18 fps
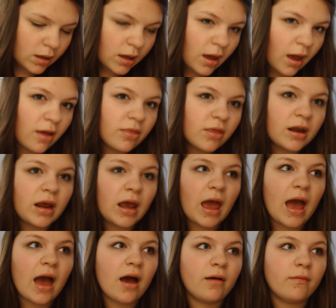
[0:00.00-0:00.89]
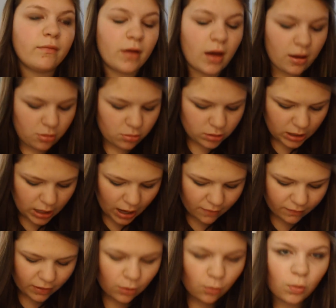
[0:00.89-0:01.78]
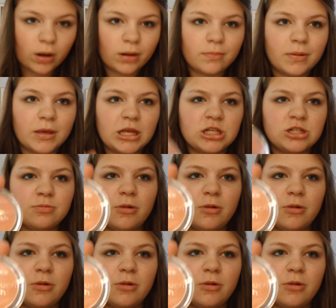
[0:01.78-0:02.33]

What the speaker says: And then I only have like one peach